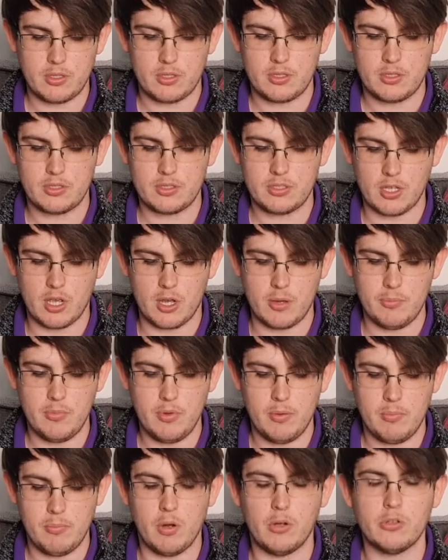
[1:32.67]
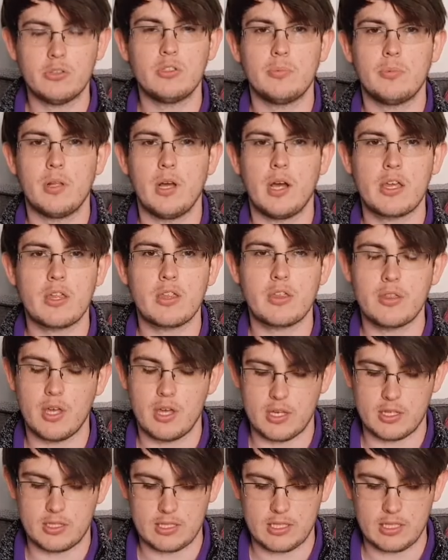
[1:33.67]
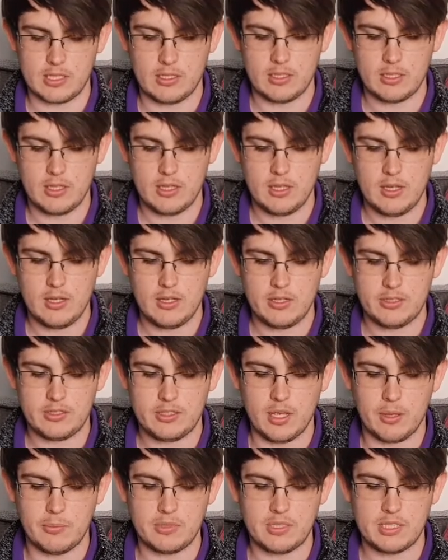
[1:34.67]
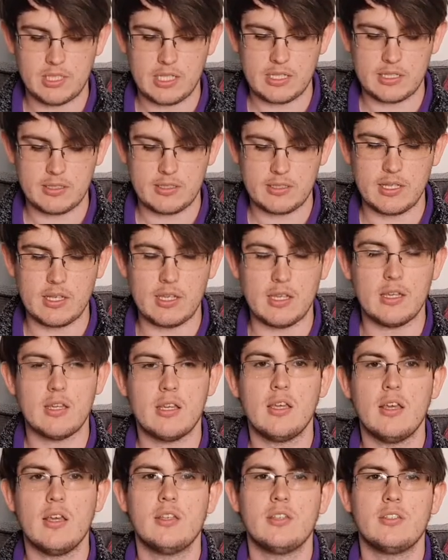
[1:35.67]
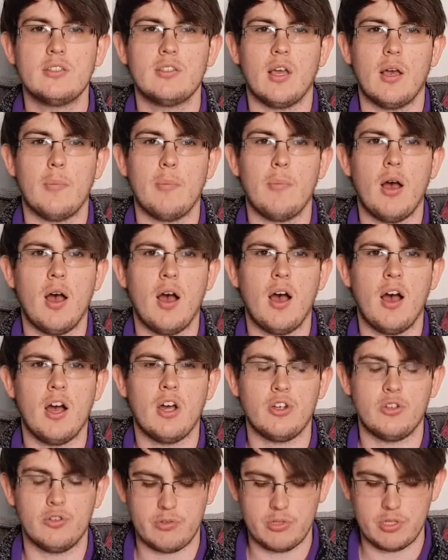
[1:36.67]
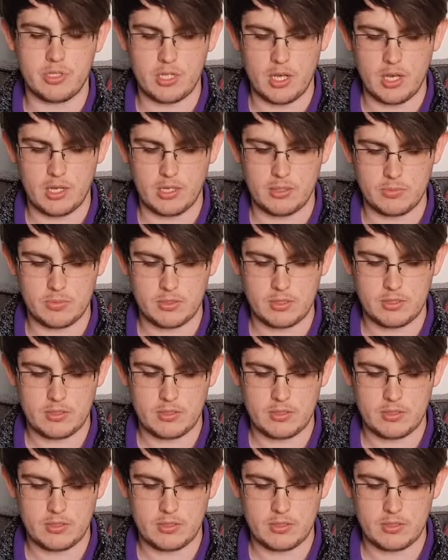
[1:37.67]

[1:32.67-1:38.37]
some multiplying thirty, some sixty, some a hundred times.